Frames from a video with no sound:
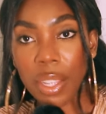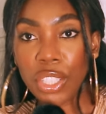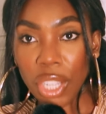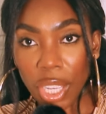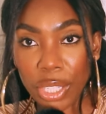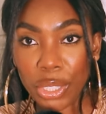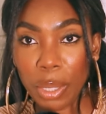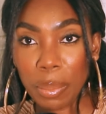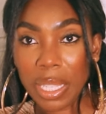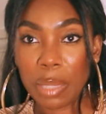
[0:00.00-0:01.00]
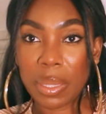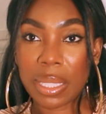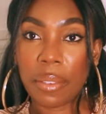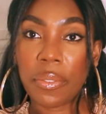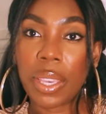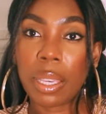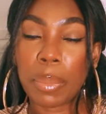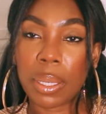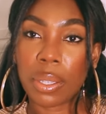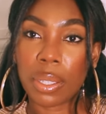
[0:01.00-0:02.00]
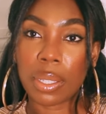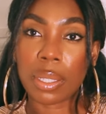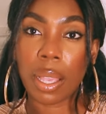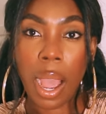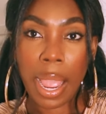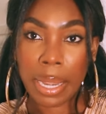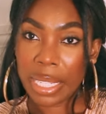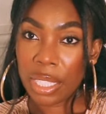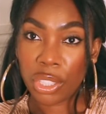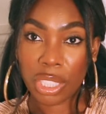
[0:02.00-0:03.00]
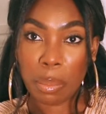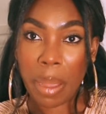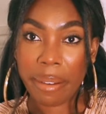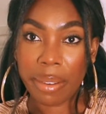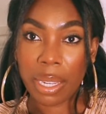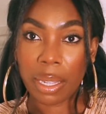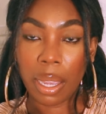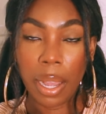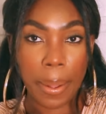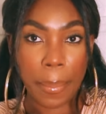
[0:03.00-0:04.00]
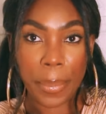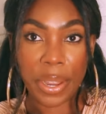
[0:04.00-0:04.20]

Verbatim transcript: the church to be specific, because I didn't just marry um,